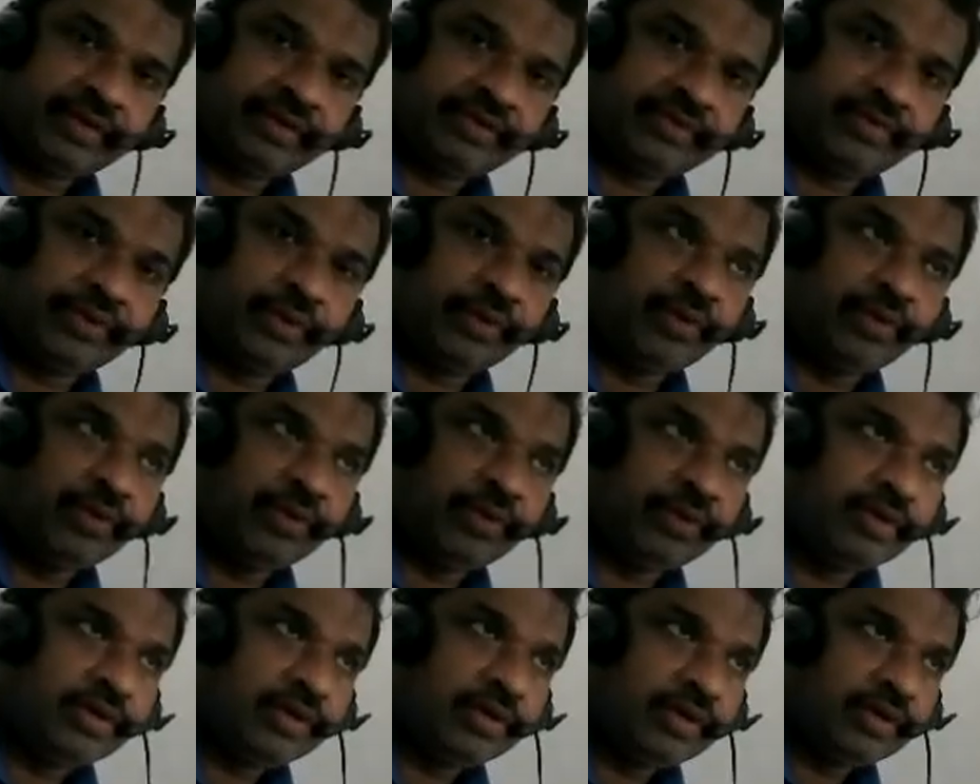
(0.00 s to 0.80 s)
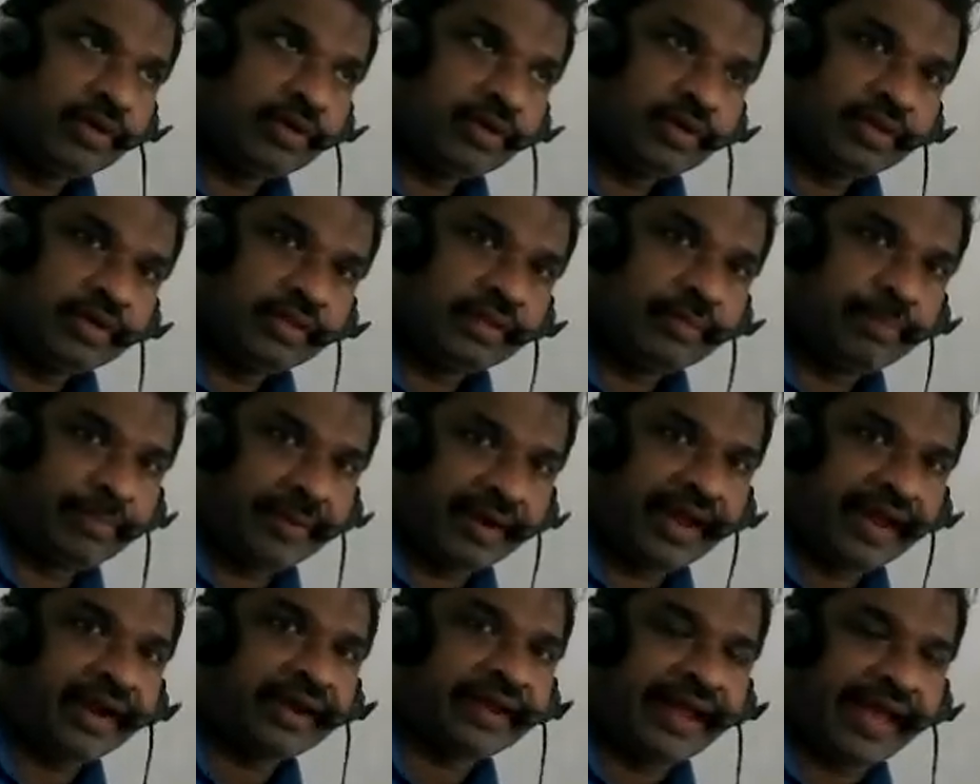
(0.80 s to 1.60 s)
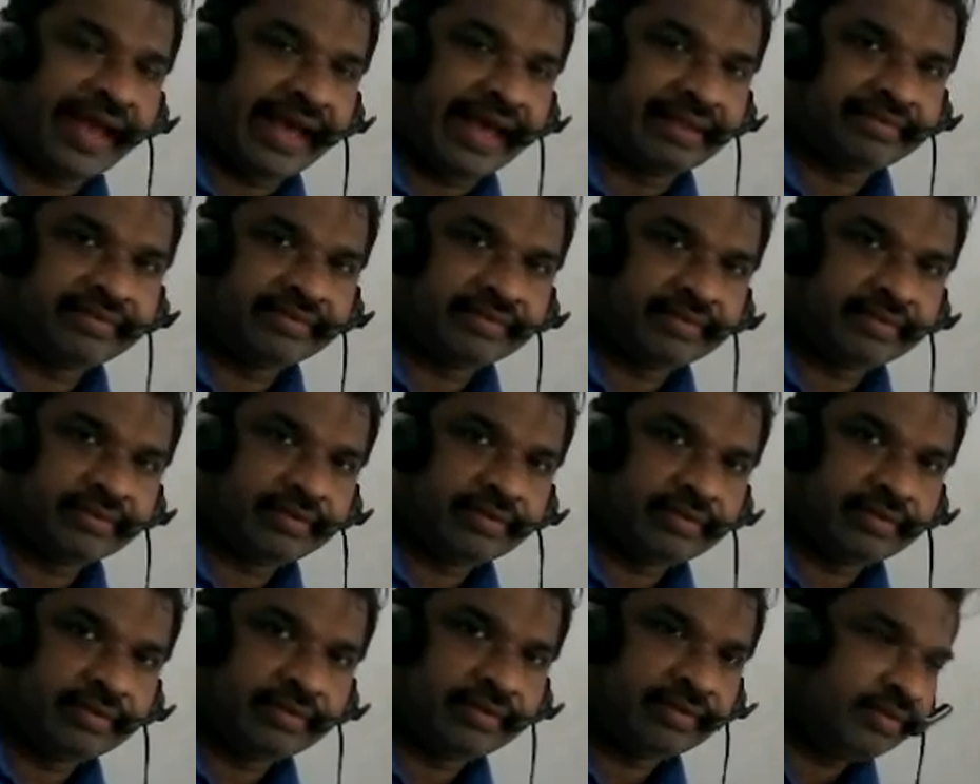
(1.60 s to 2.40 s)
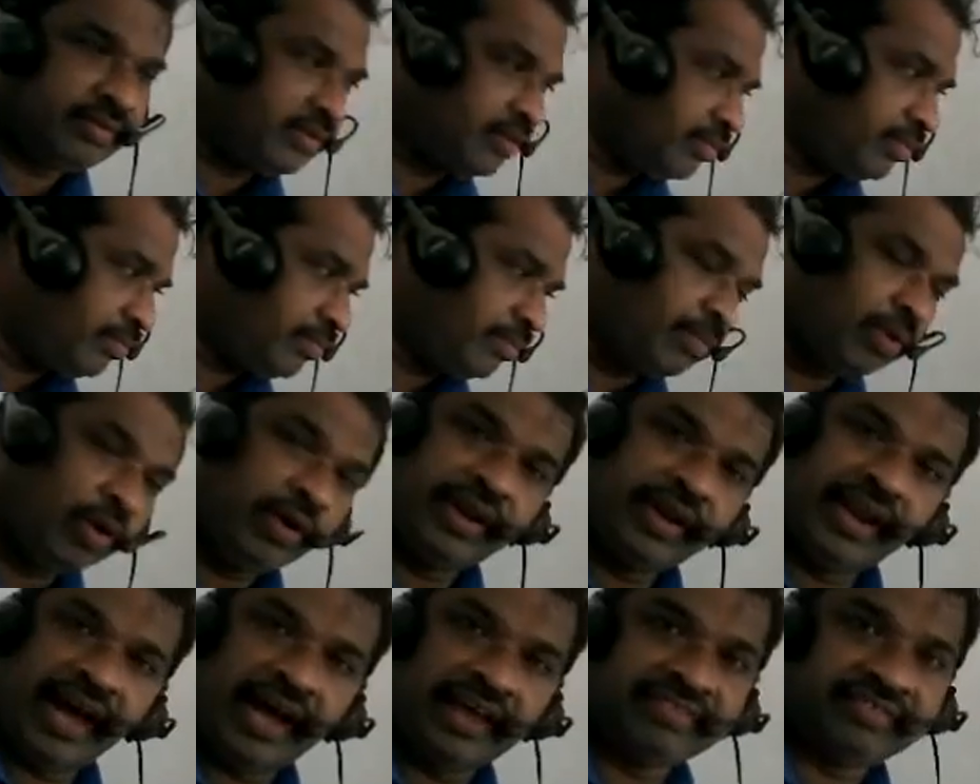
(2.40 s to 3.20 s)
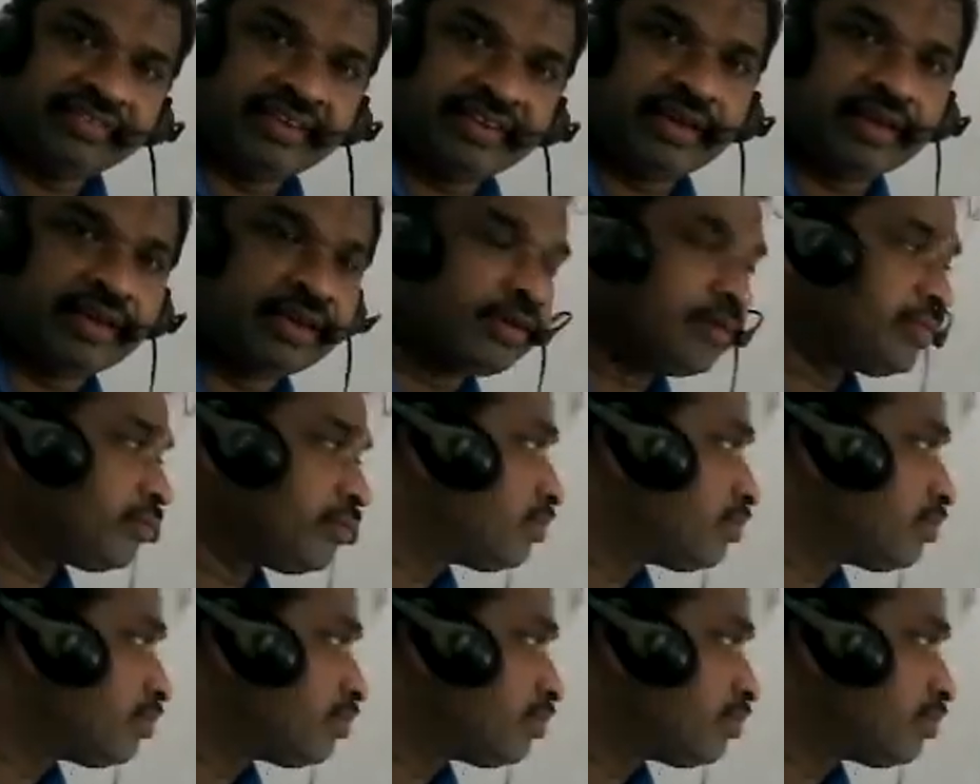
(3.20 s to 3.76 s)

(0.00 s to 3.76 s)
So the product has more elastic.